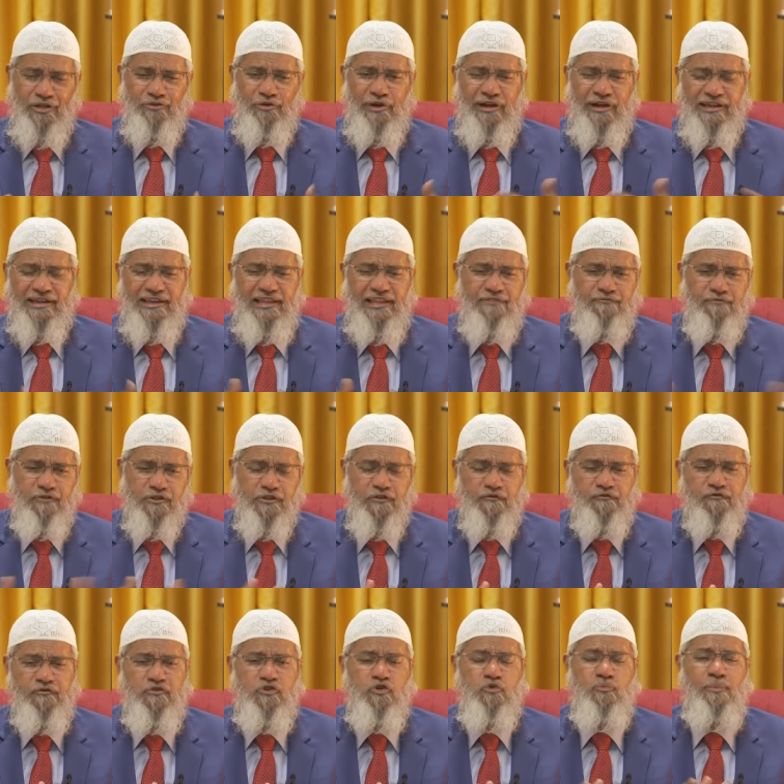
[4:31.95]
So at least for the
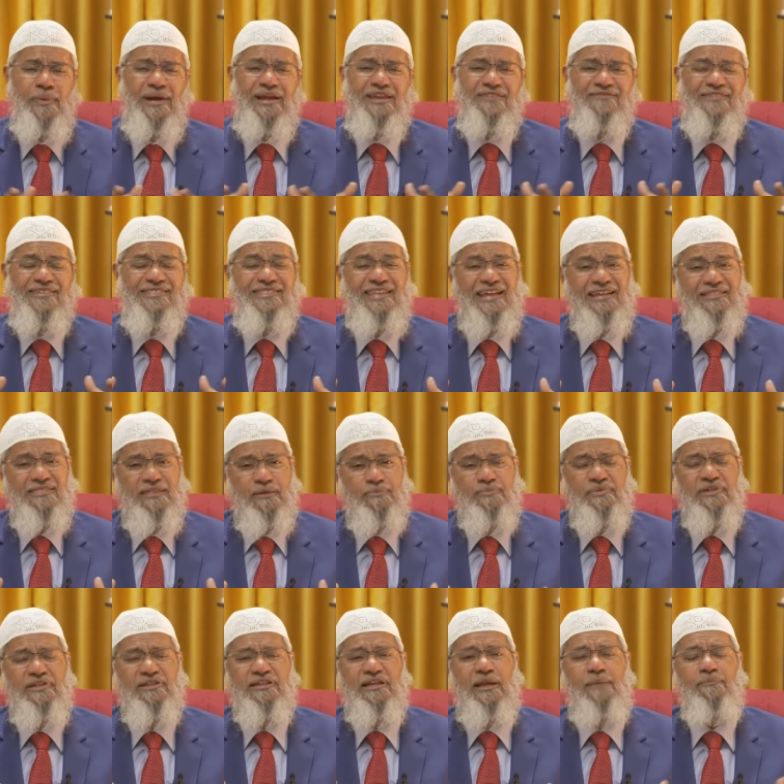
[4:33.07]
few months when they
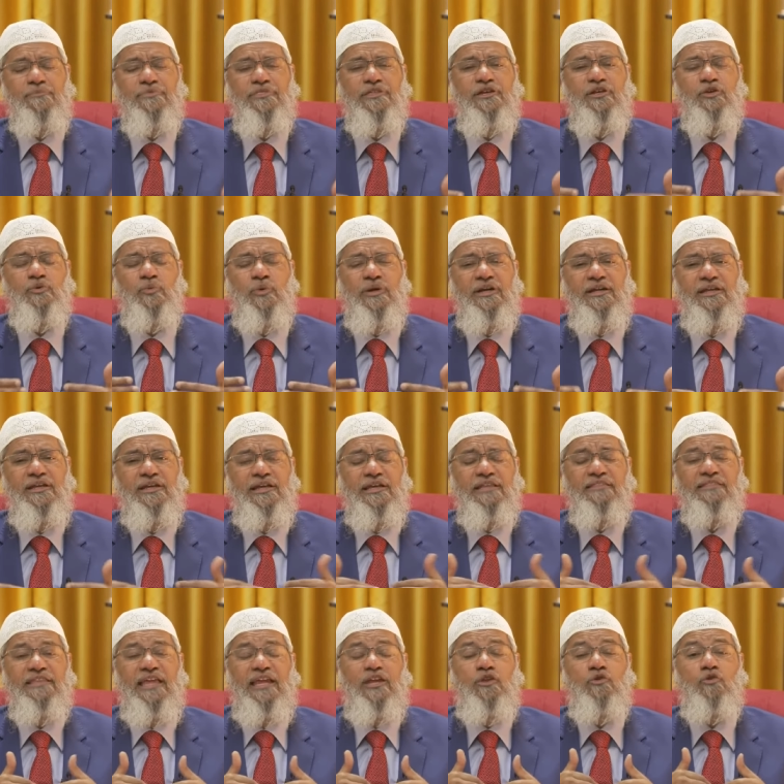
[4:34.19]
accept Islam, see to
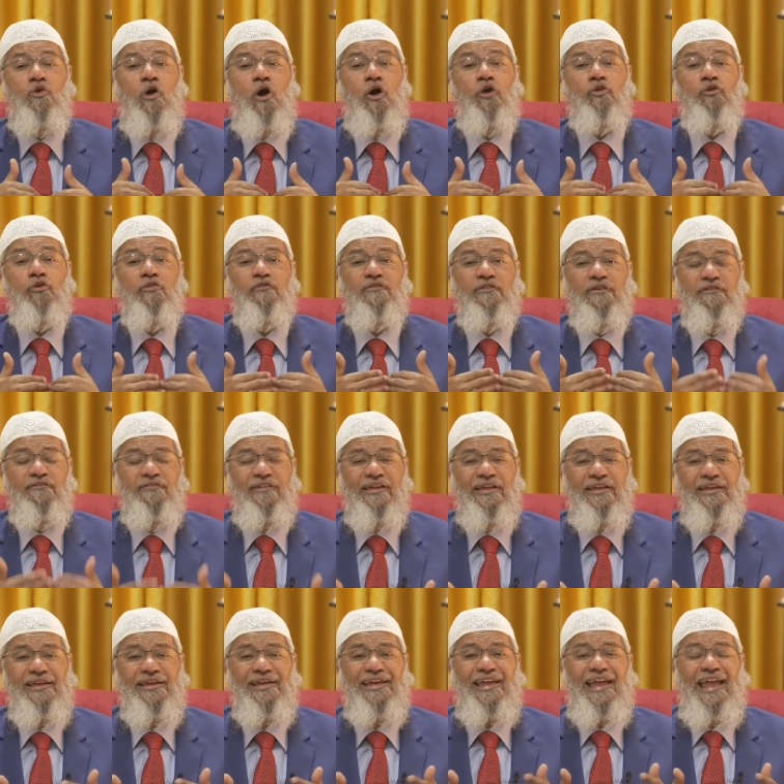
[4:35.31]
it that you go out of the
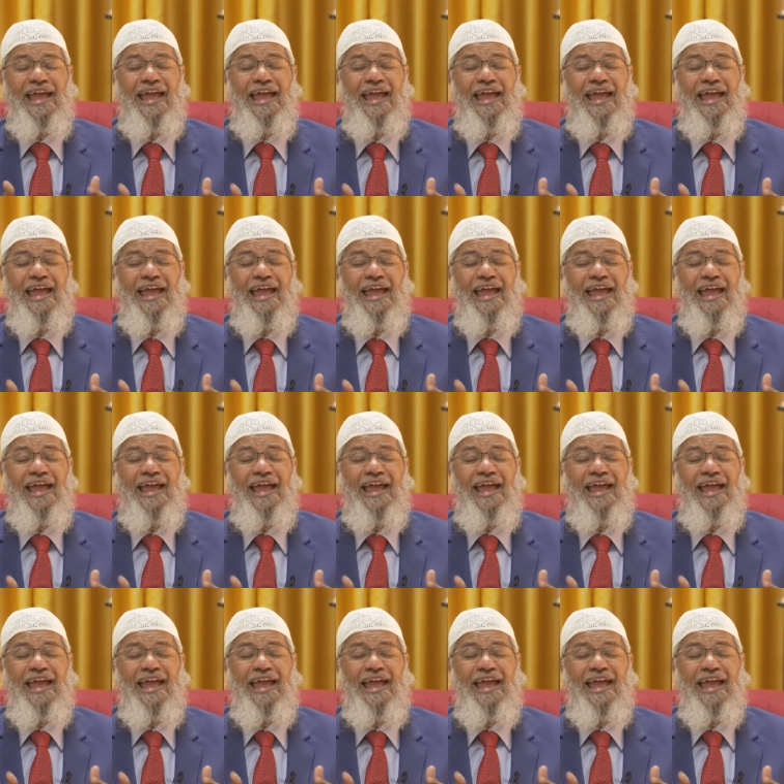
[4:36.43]
way